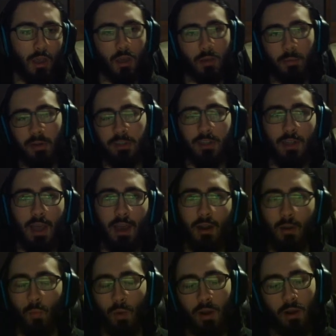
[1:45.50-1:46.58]
compared to
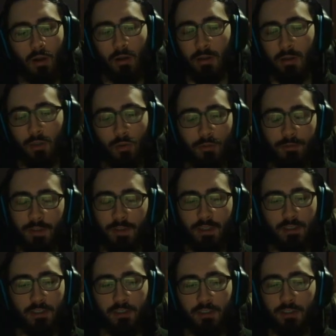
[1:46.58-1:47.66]
ladder where you'll
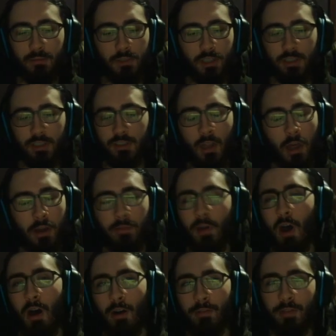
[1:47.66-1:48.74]
face just a lot of
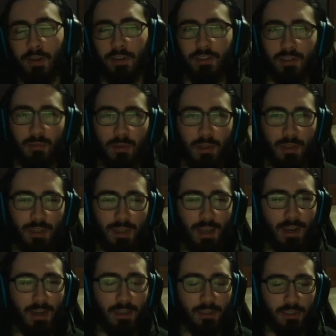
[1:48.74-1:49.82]
offense, really,
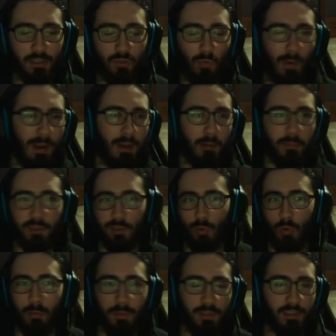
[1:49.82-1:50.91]
and then just random
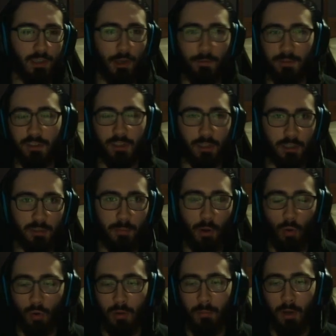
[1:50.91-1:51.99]
assortments of six
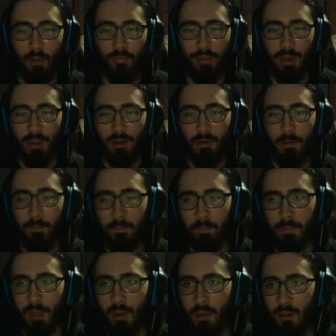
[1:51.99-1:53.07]
Pokemon that
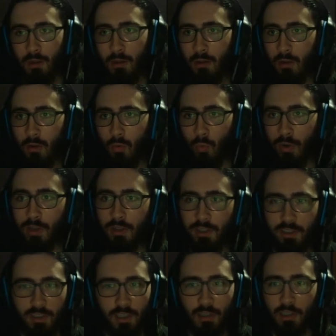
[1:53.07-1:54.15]

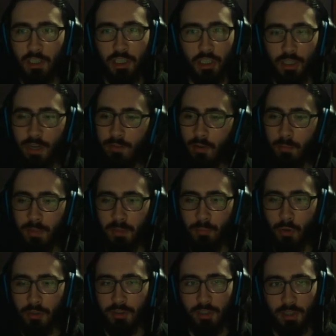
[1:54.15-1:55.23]
realistically should never be
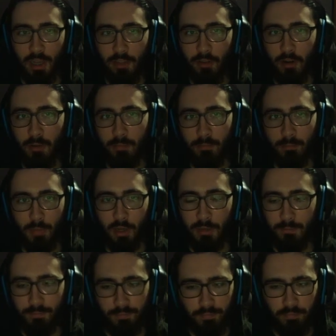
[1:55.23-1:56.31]
put together, but
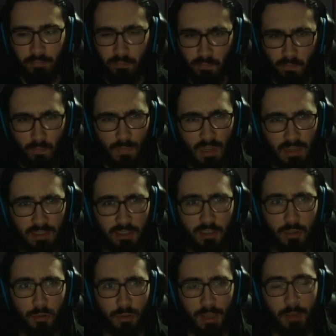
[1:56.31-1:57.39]

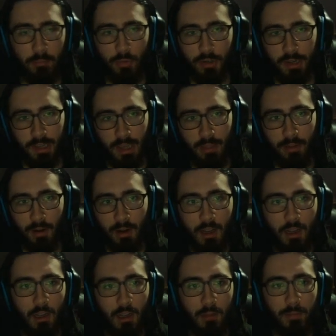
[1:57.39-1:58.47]
still get put together.
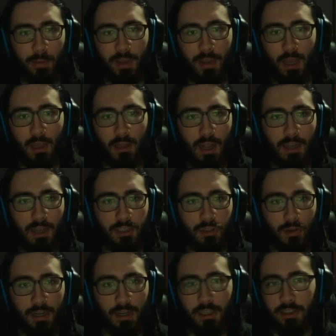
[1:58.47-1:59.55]
Then we got Glass
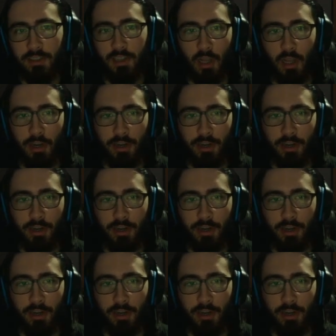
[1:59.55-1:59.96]
and just a lot